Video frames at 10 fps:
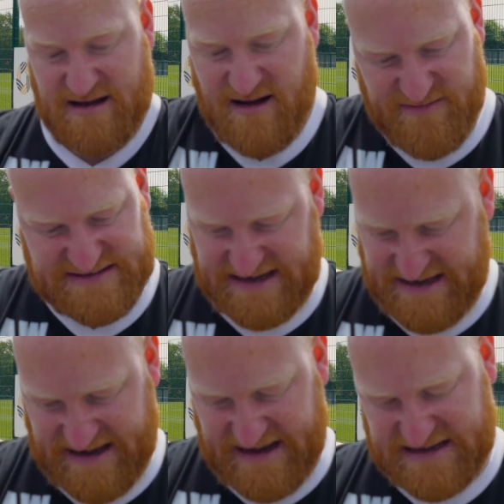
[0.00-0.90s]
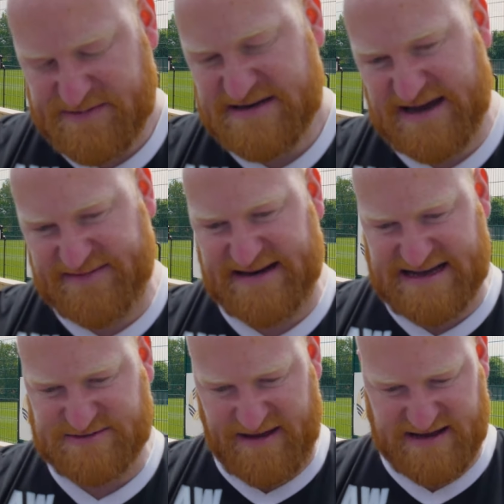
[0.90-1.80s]
Obviously, yeah, especially after
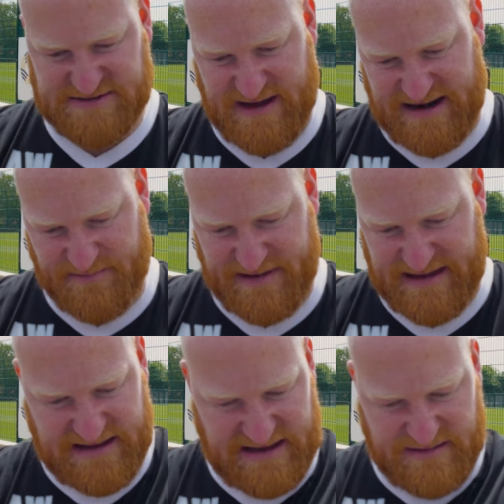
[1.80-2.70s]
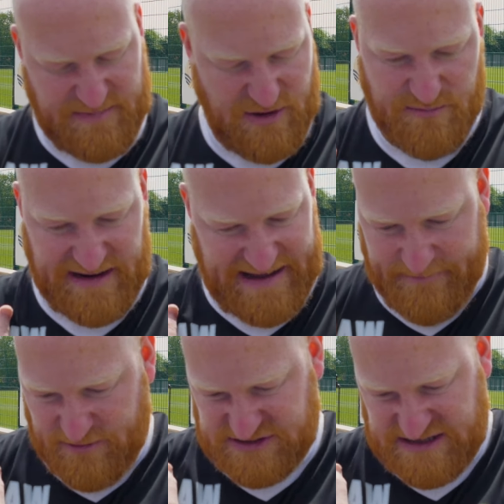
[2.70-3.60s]
last week as well. It'll be
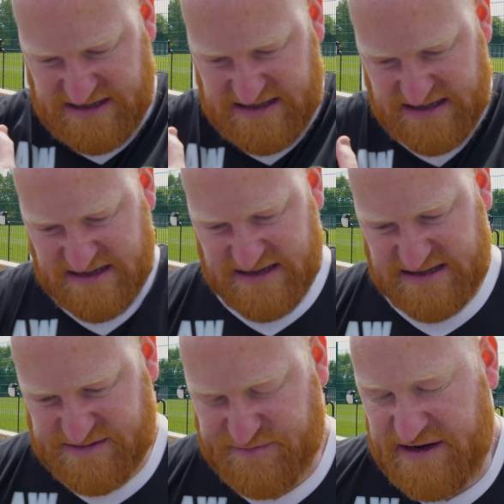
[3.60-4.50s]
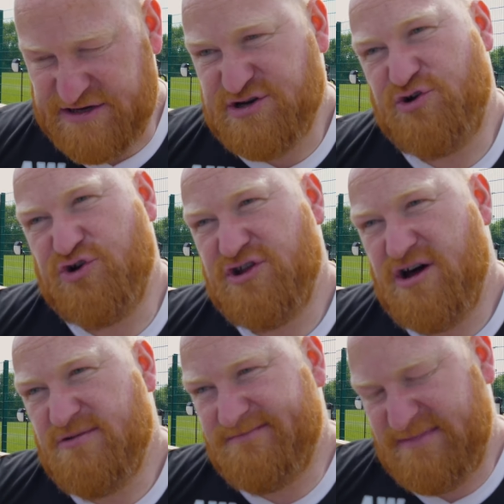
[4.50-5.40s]
unbelievable to finish on a good
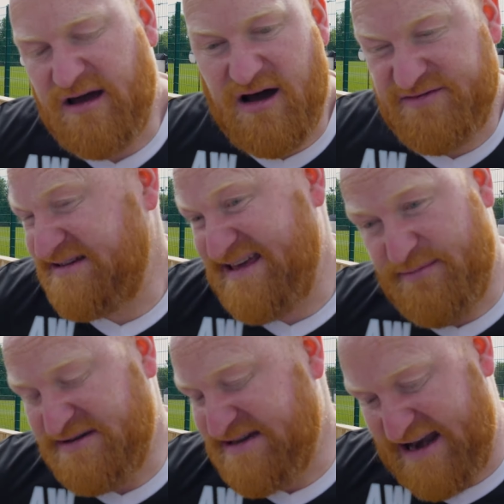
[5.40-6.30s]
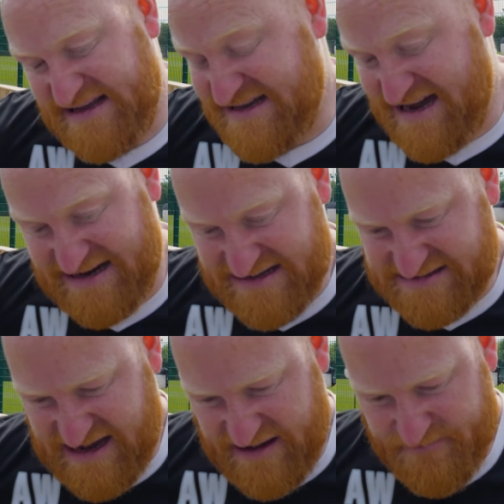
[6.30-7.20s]
note. You know, obviously they'll be saying exactly the
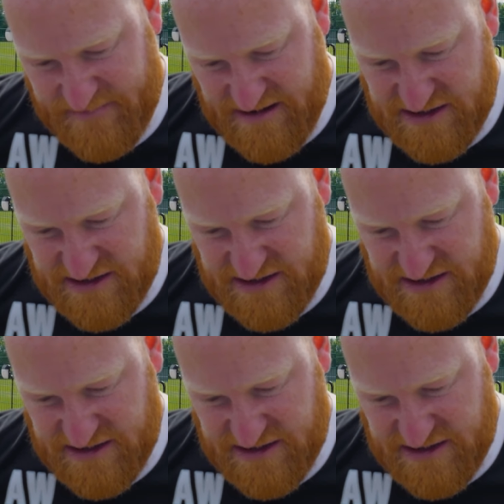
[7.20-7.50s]
same, you know,